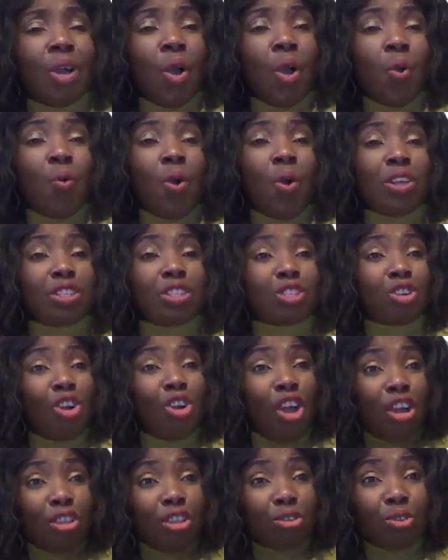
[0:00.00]
was
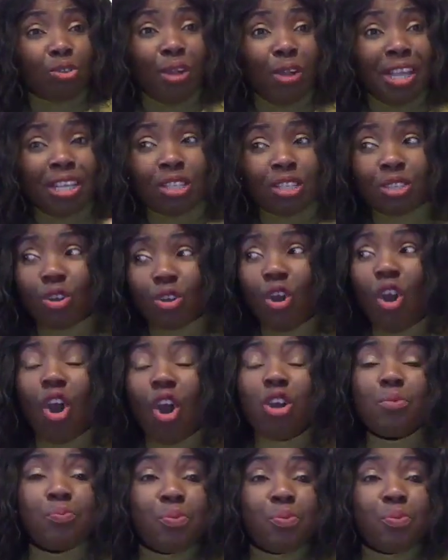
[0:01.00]
going through his own